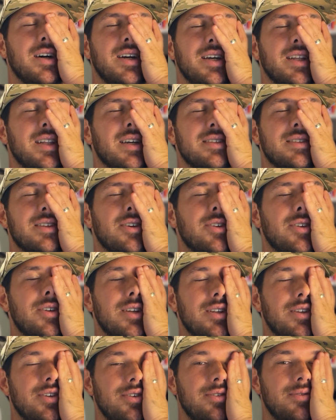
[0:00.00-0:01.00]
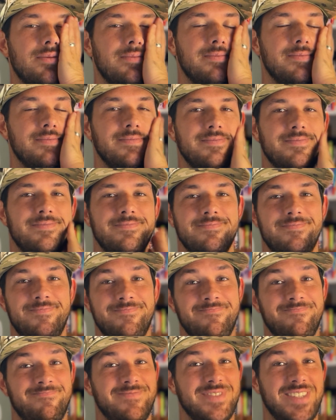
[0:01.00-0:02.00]
And that's all you can do.
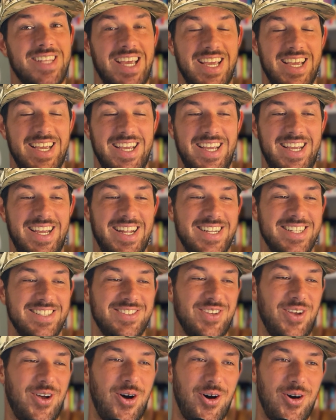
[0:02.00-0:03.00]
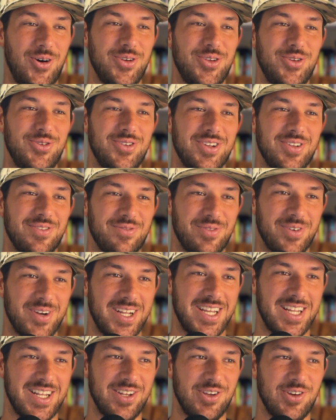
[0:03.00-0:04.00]
That's all you can
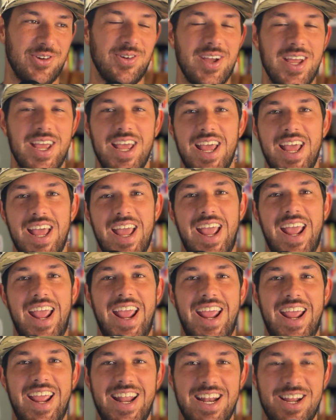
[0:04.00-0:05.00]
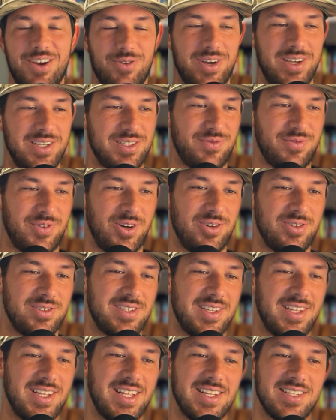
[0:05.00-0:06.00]
freaking do. Anyways,
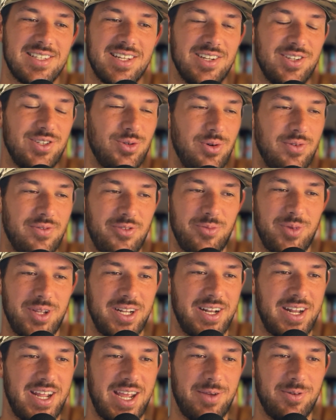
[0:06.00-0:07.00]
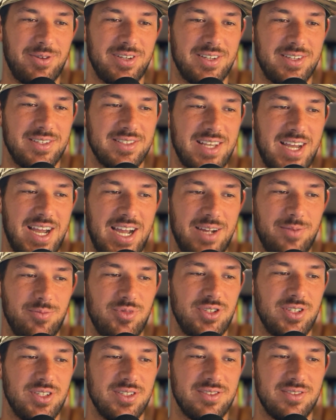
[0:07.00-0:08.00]
folks, I think that's going to do it for me today because I'm
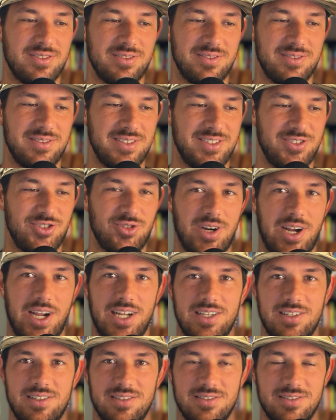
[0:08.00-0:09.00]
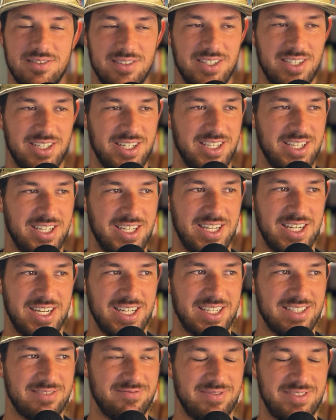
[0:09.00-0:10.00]
just drained.
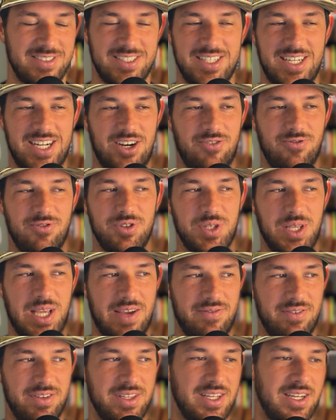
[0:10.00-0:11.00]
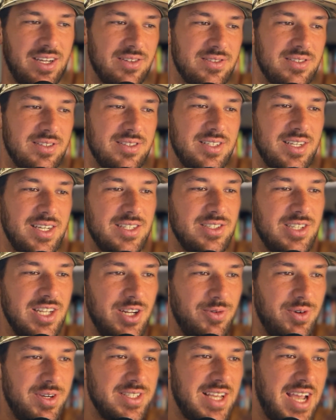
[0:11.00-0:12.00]
I don't really have anything else to say. So
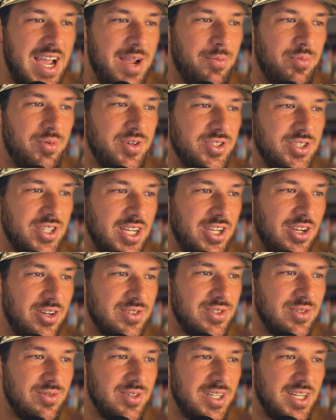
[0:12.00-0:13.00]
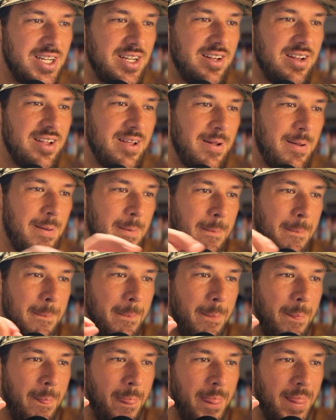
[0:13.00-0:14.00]
anyways, I appreciate y'all tuning in.
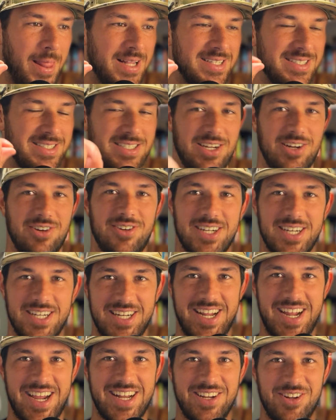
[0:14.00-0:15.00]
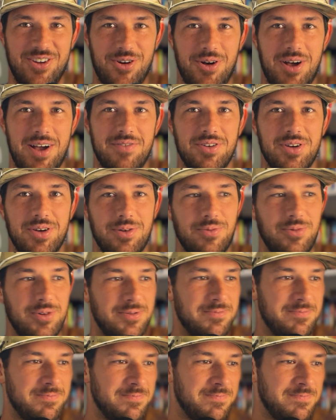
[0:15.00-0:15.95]
This is Carolina Dad. Y'all have a good one.